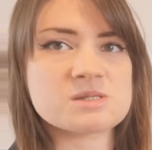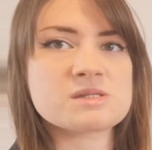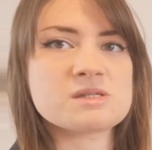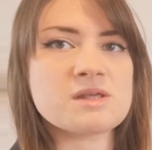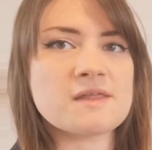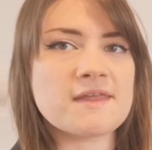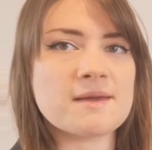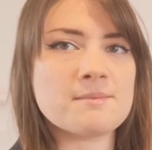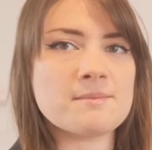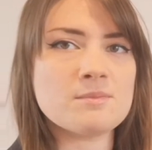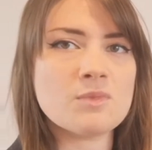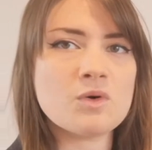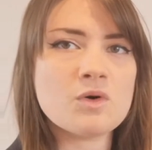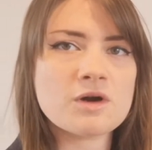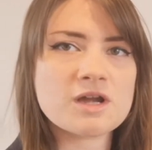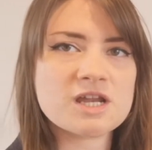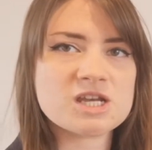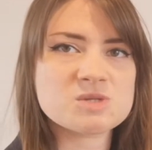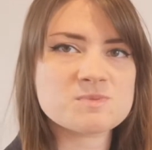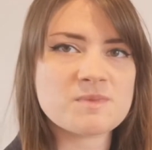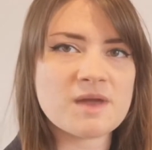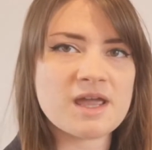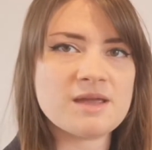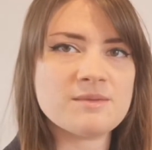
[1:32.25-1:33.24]
So their
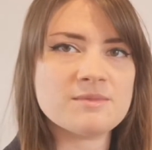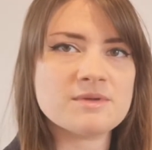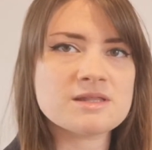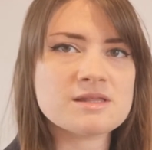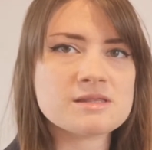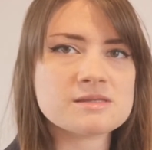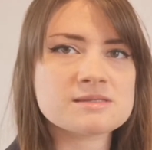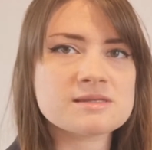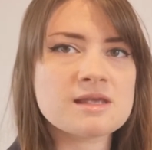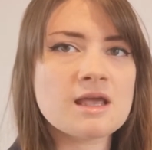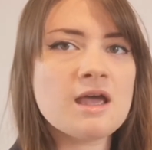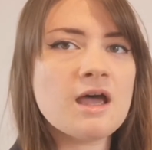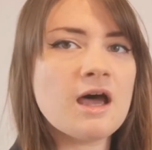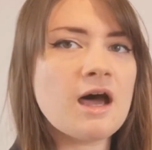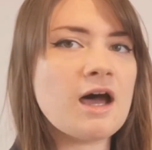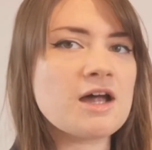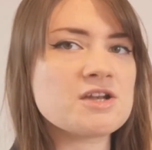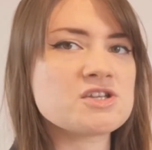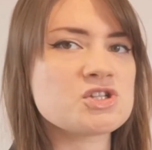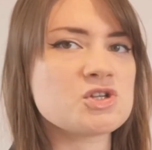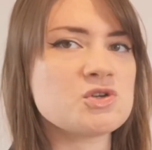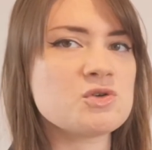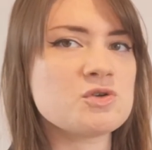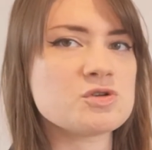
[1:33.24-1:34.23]
mortgage payments are
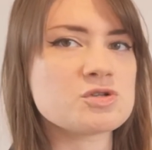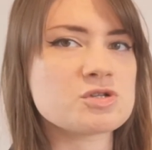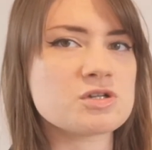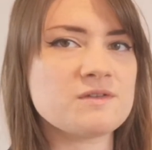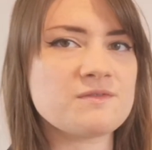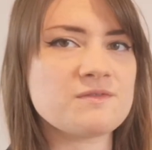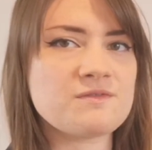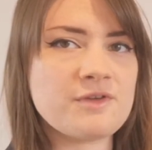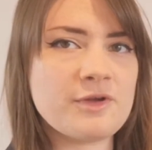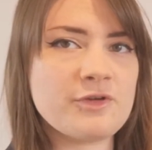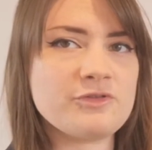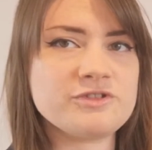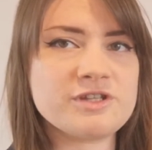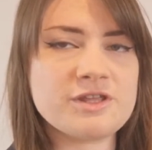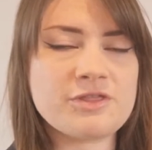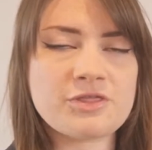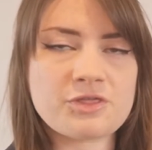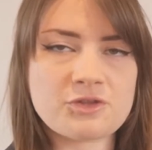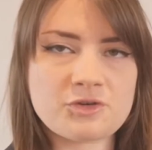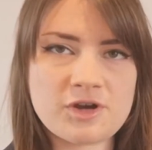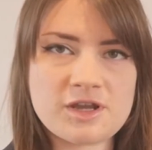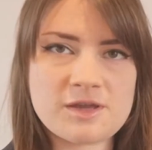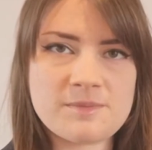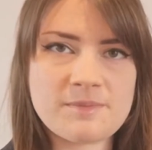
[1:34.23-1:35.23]

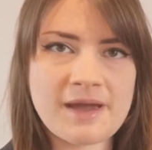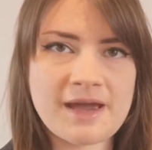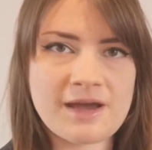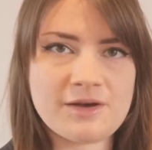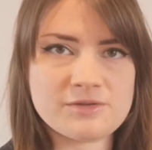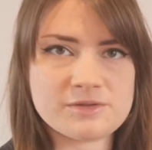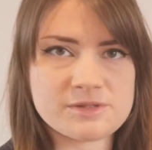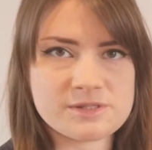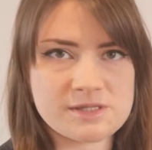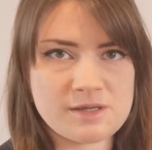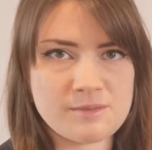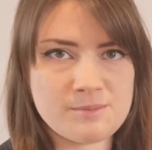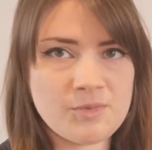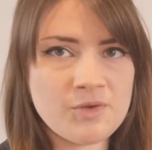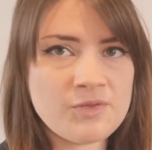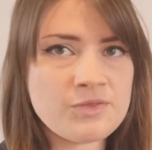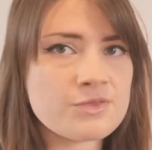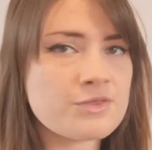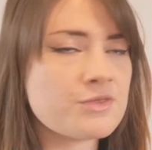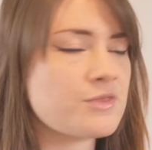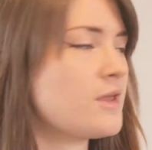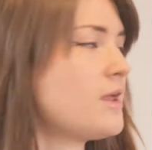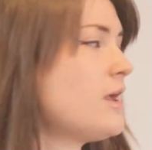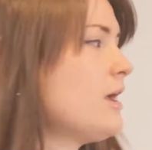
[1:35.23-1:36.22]
£253 a
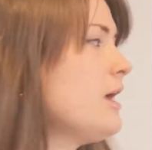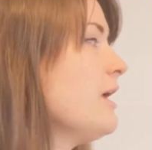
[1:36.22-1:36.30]
month.